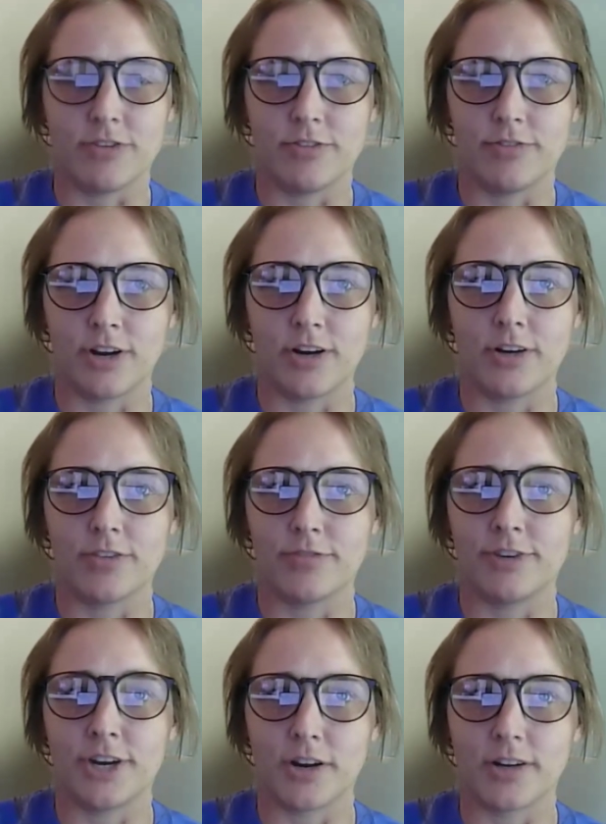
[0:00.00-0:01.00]
If you've heard
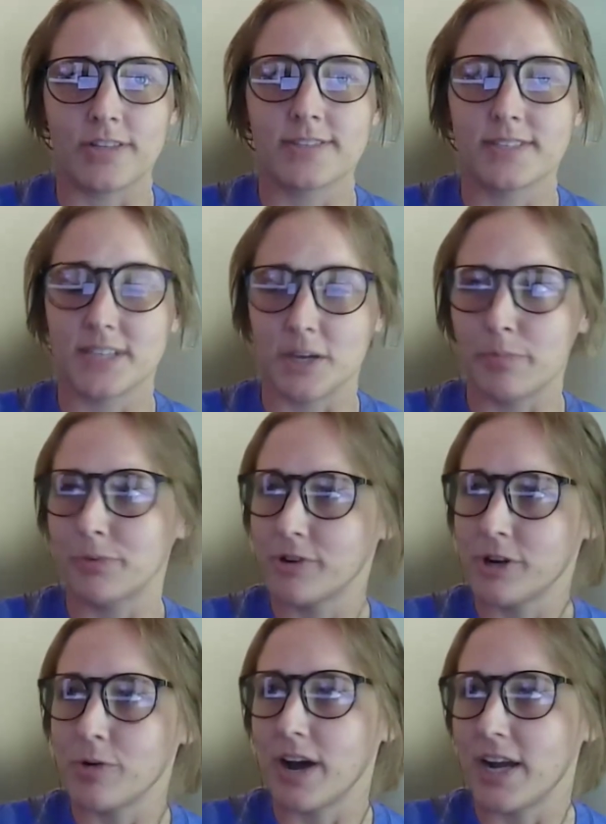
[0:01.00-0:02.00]
of NERC CIP
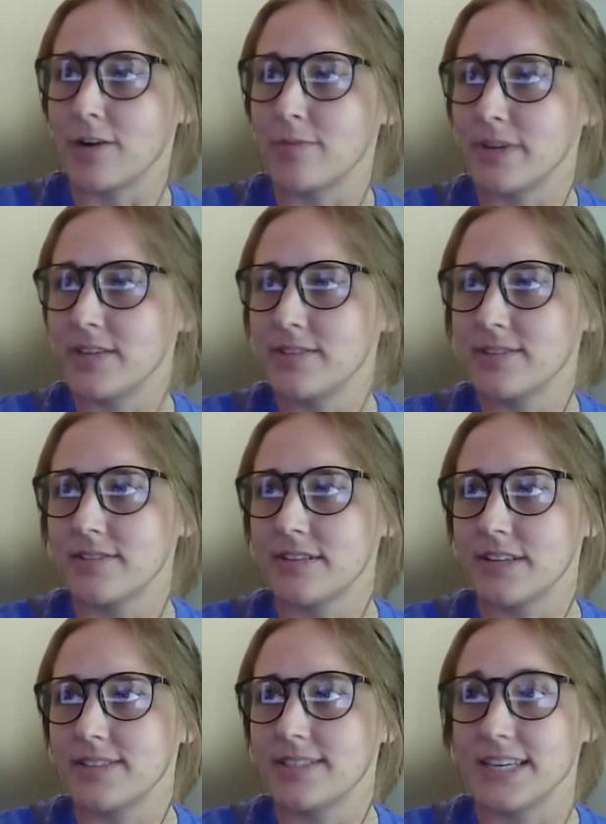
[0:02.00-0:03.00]

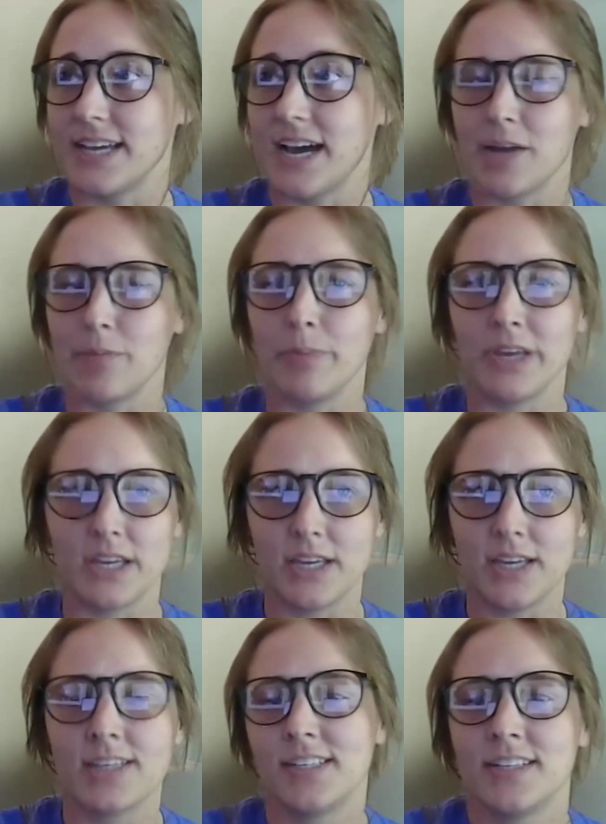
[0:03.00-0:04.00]
requirements,
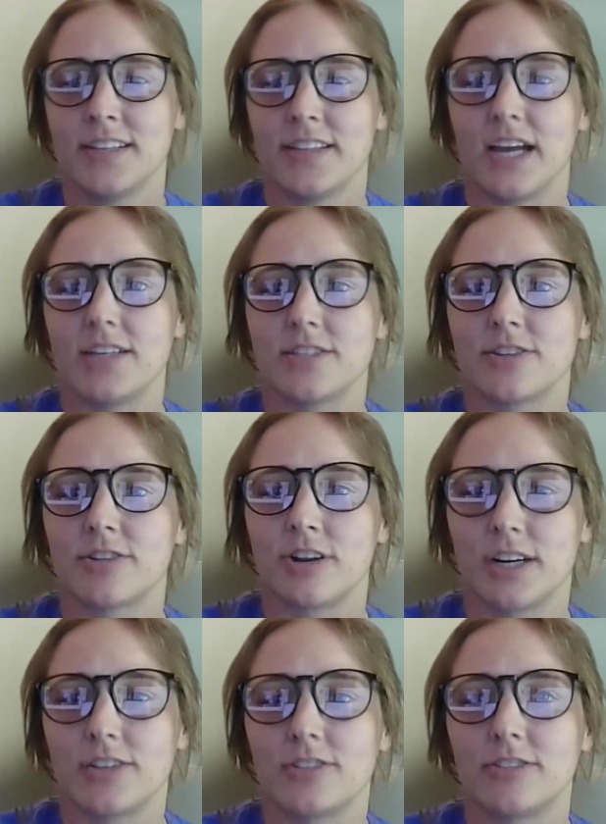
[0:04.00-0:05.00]
CIP, that is
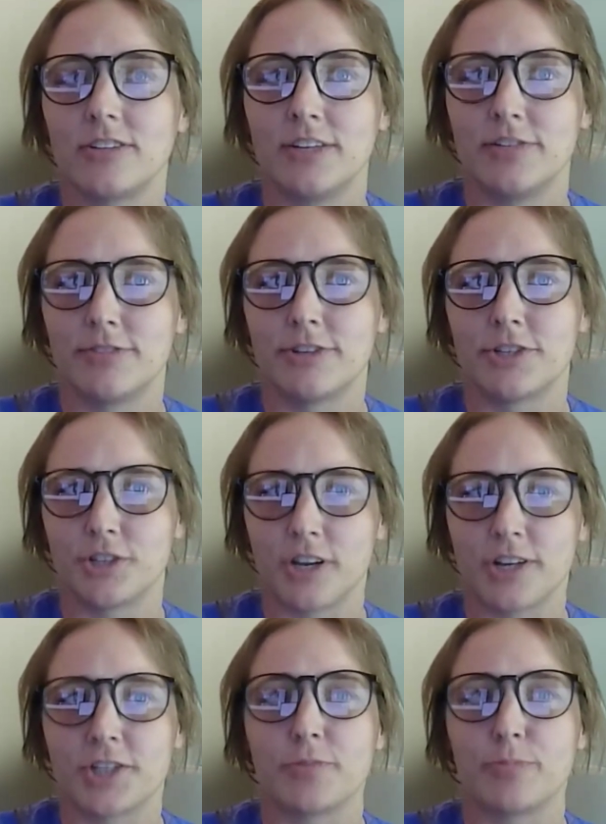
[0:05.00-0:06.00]
critical
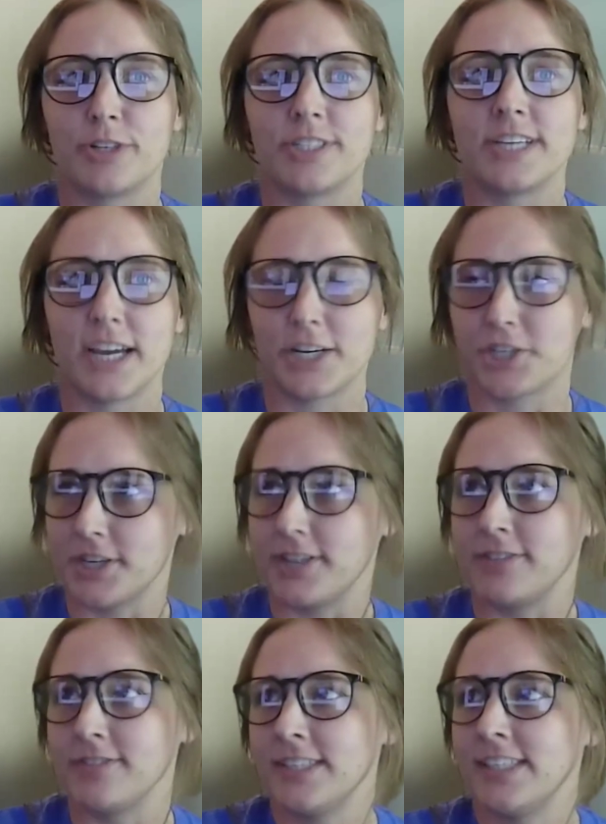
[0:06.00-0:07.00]
infrastructure
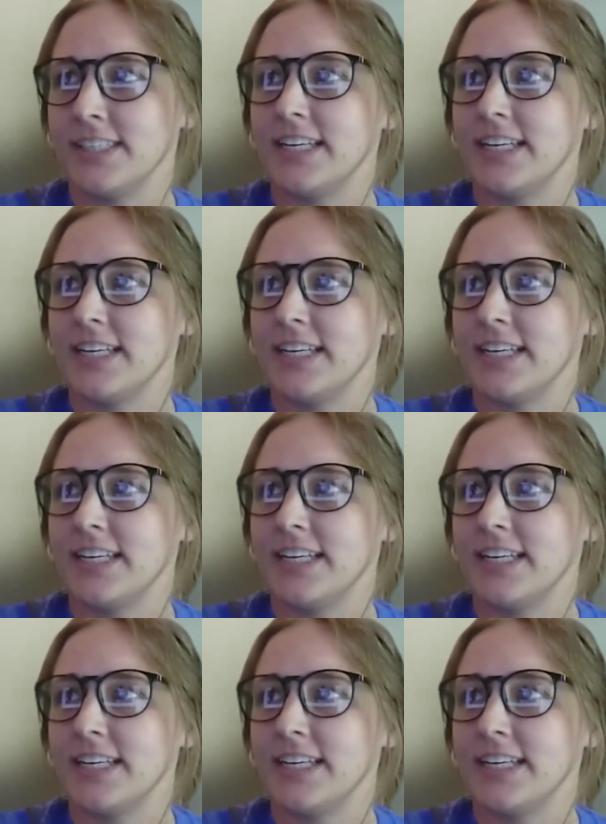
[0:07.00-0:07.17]
protection.